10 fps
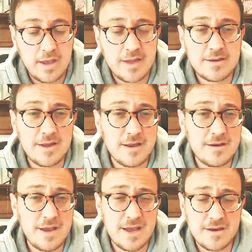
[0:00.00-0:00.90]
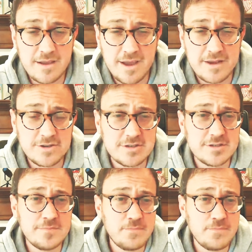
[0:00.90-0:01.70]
And again, just